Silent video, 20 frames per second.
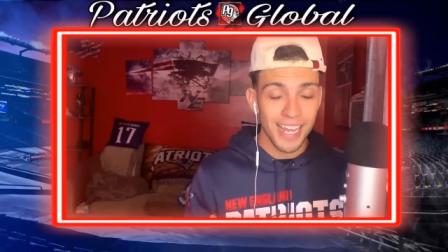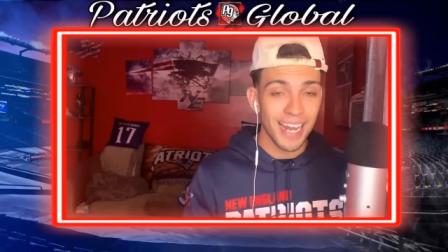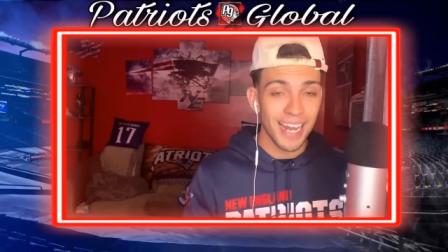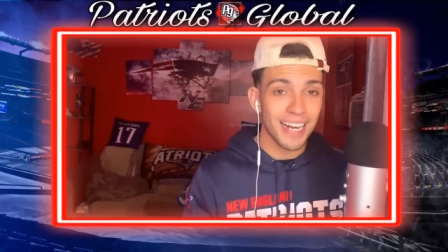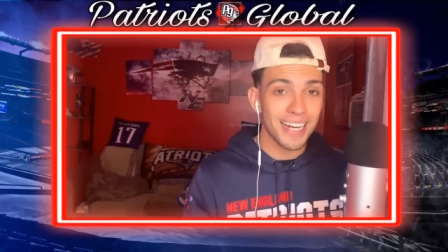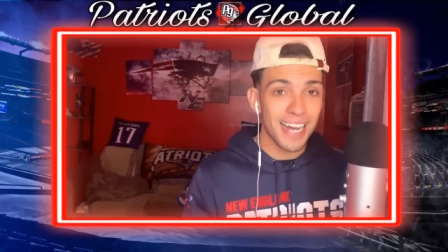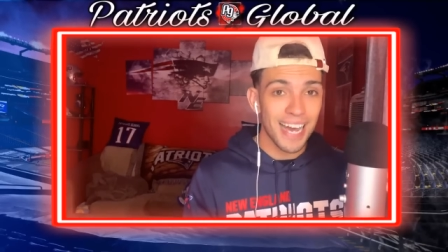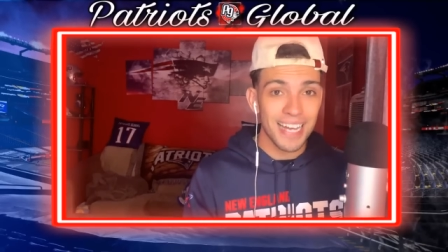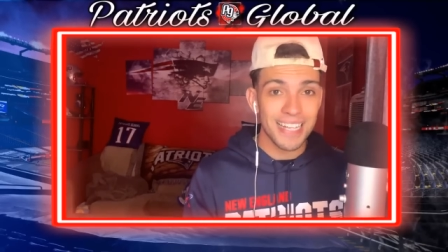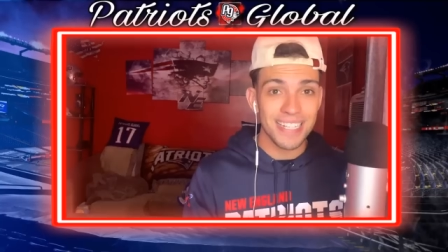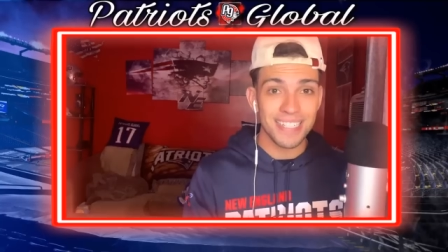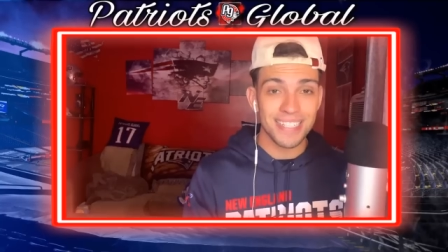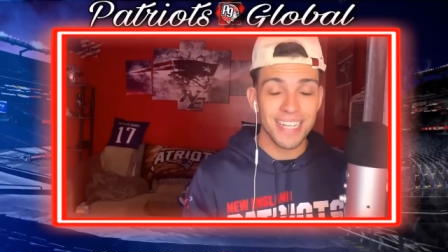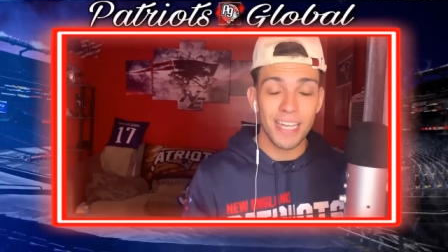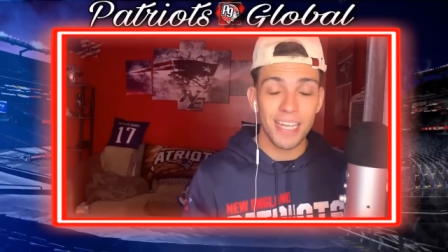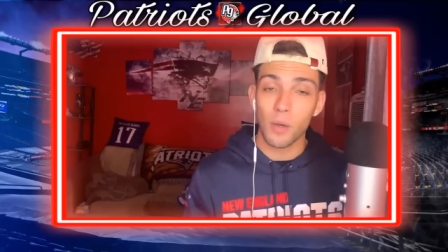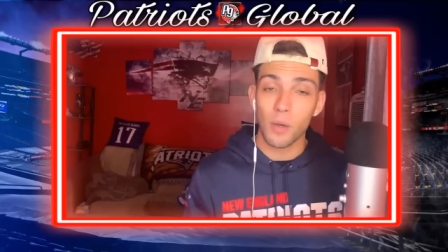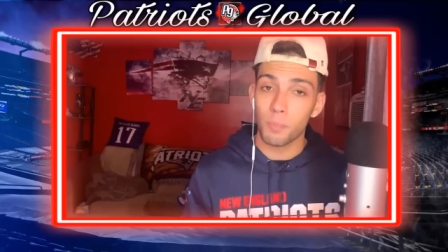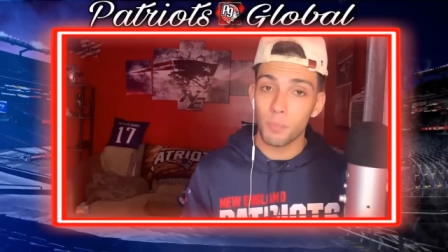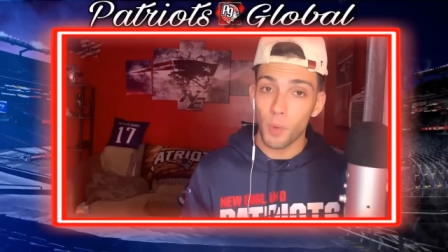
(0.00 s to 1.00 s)
and
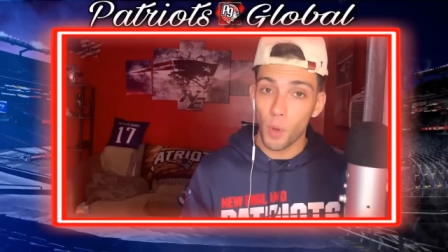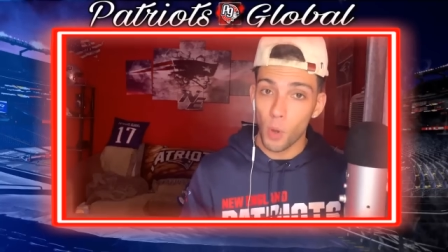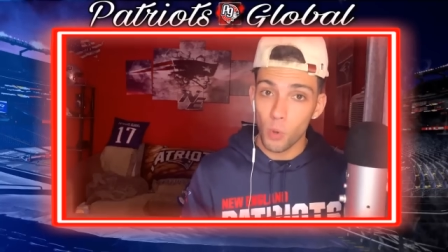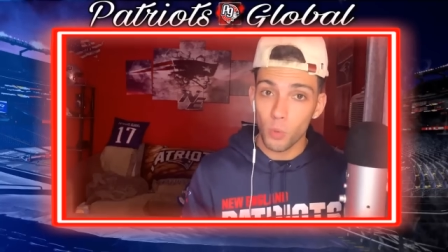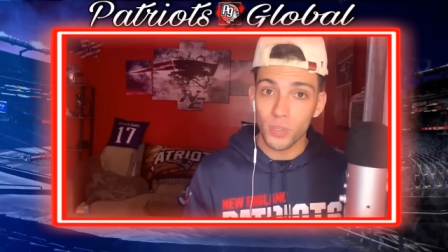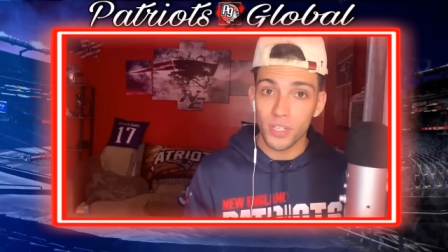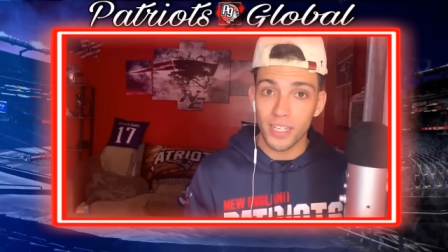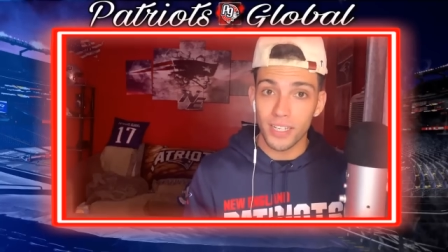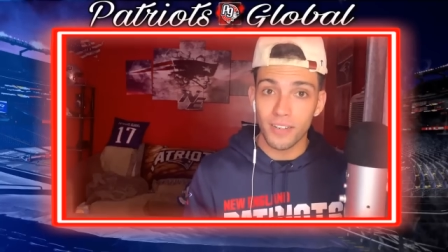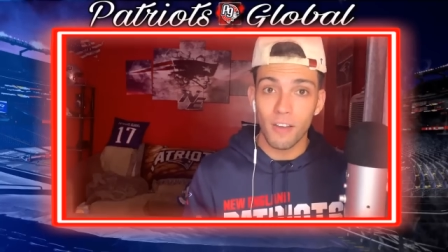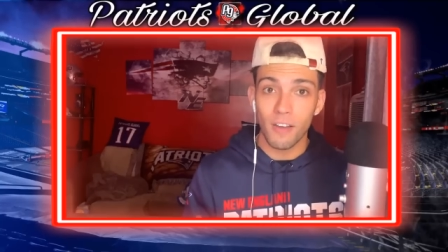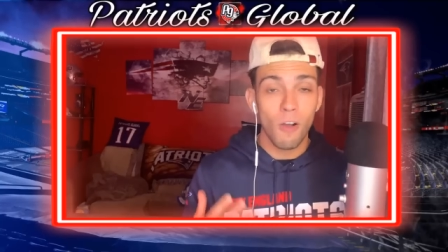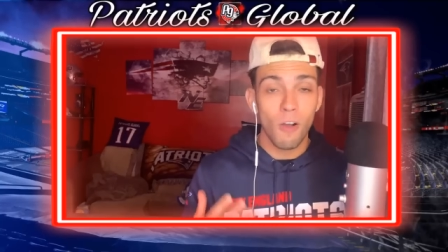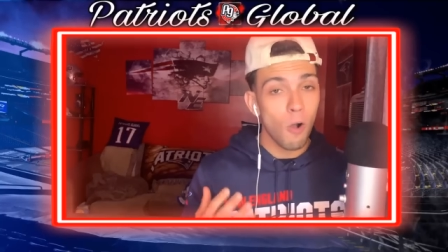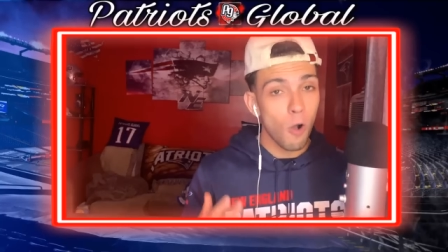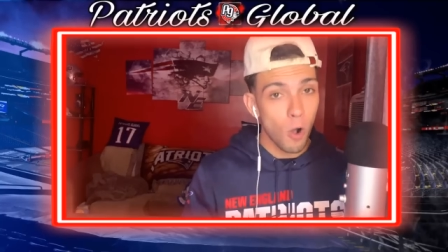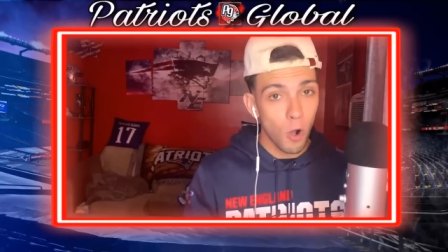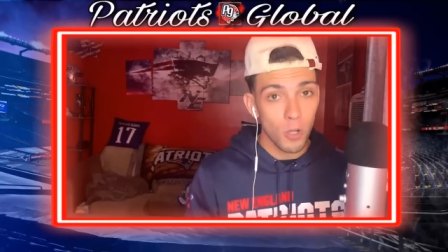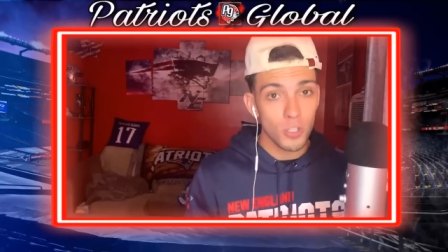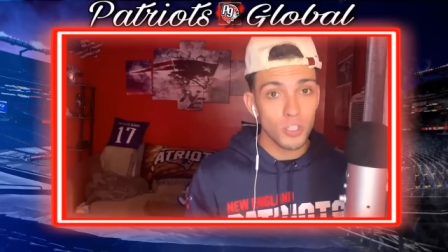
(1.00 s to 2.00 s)
Isaiah Bolden
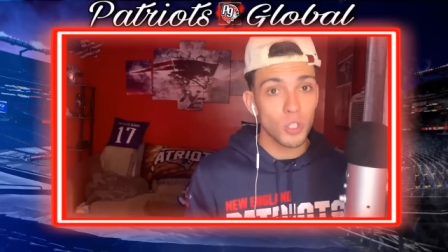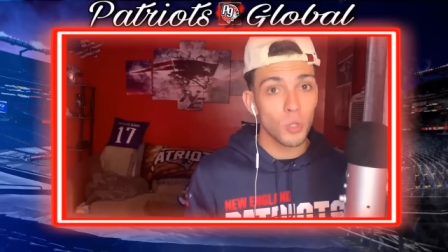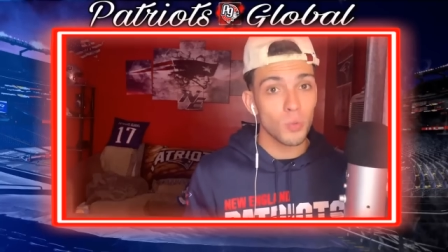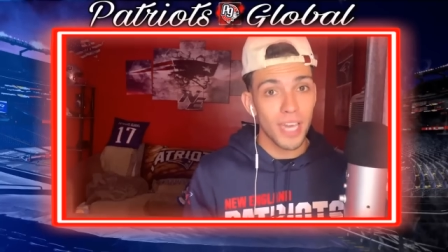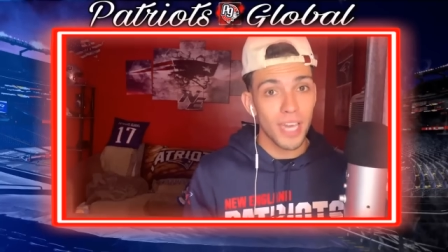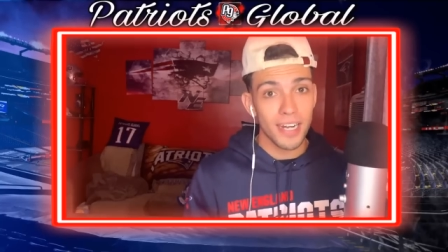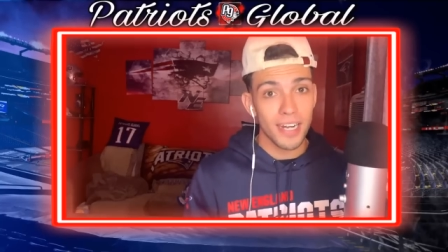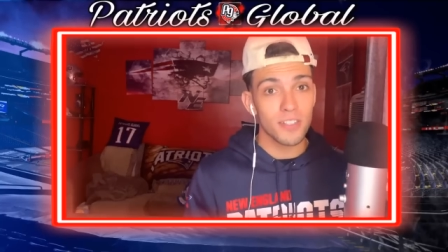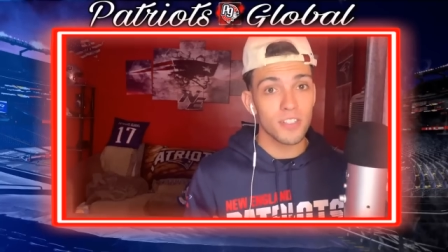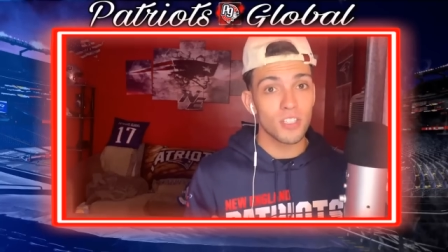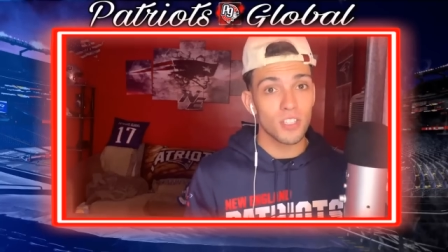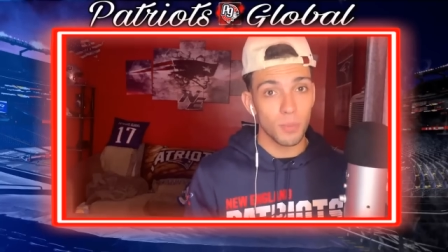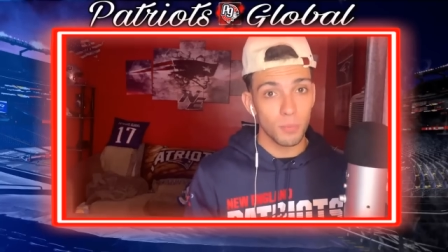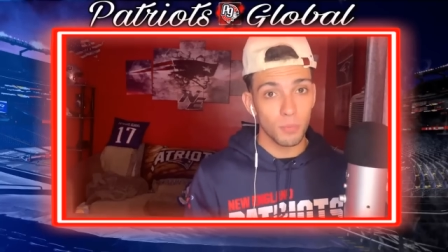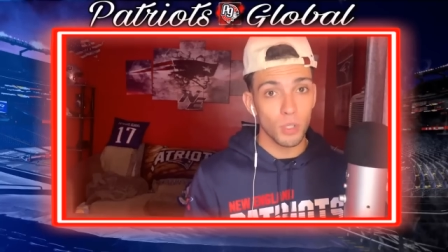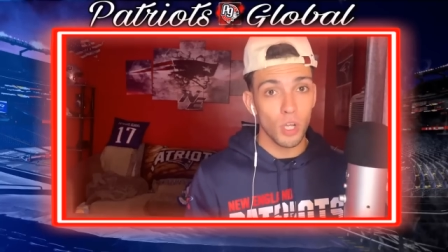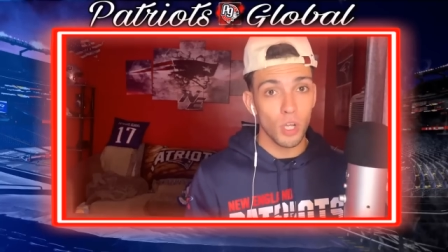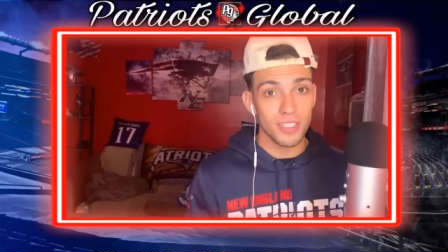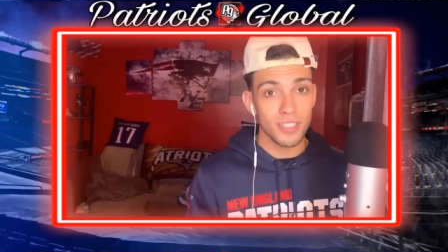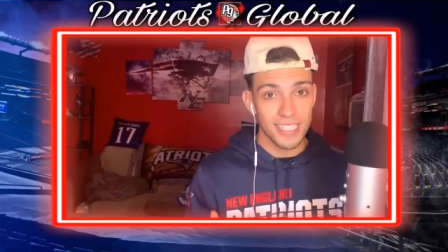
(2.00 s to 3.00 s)
also getting some
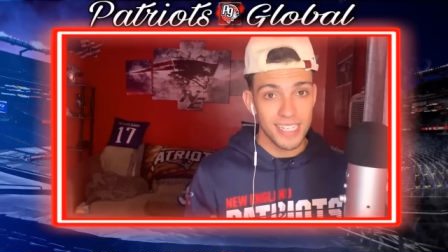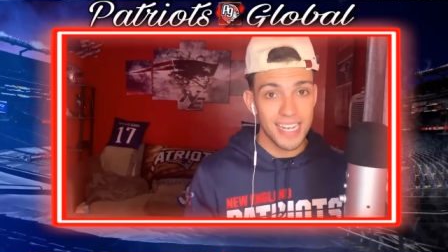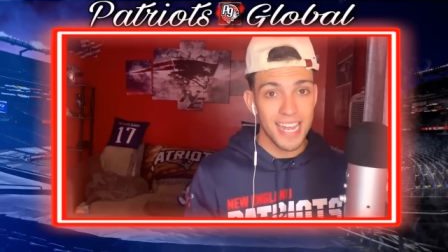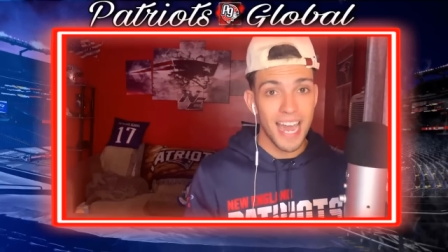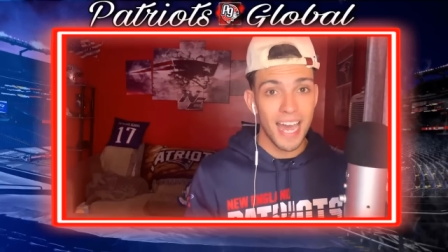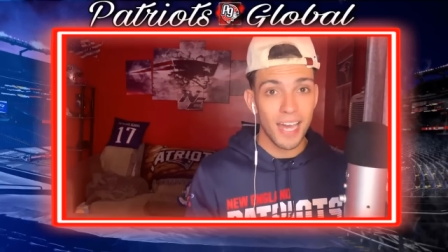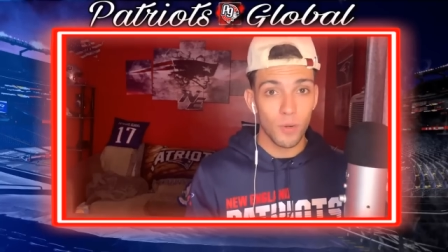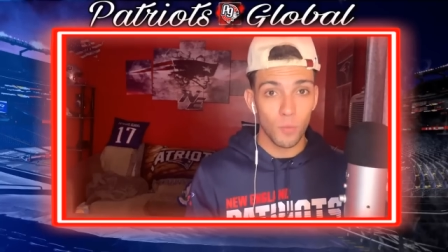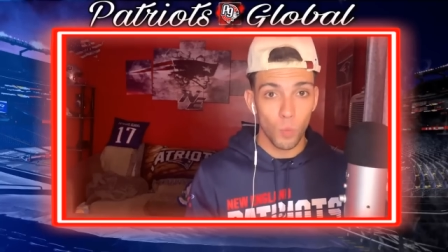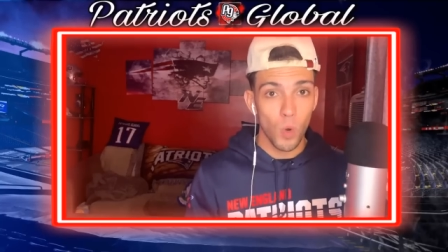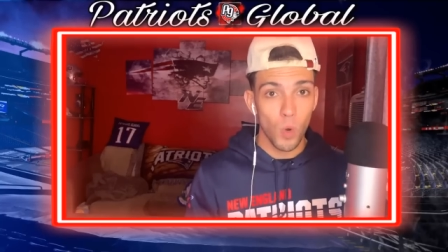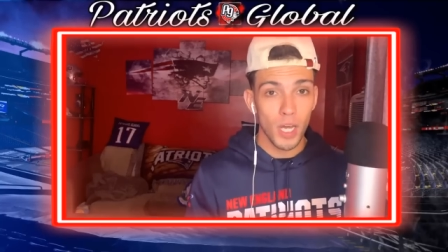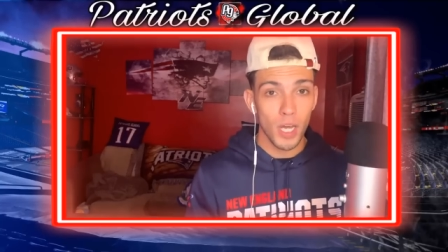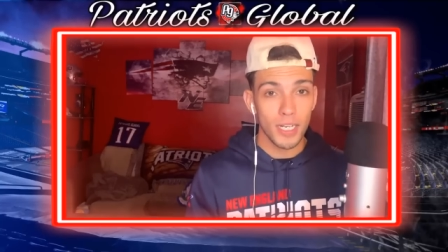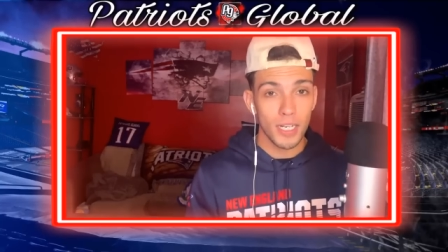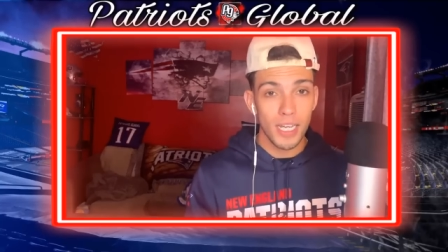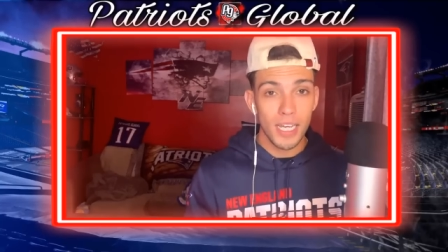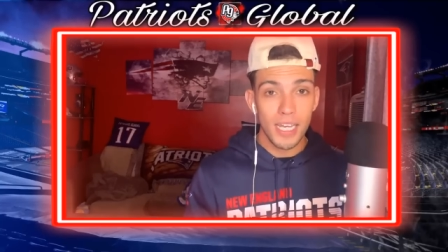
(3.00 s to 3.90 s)
looks. He had one.